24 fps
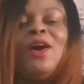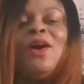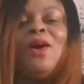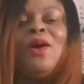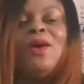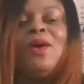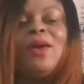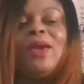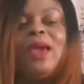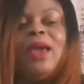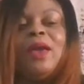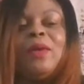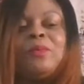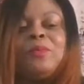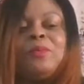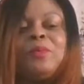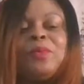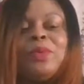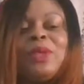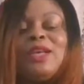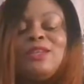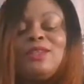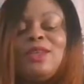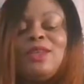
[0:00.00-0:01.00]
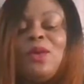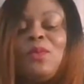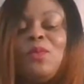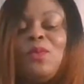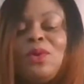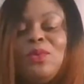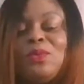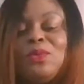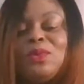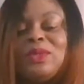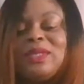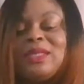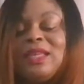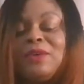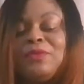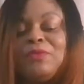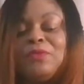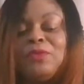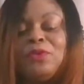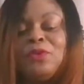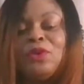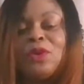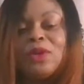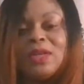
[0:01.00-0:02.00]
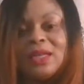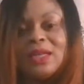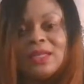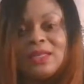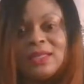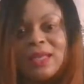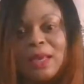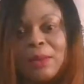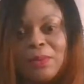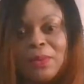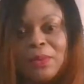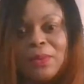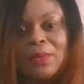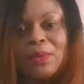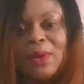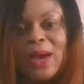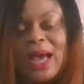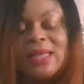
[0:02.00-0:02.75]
Okay? Someone will see food on the table.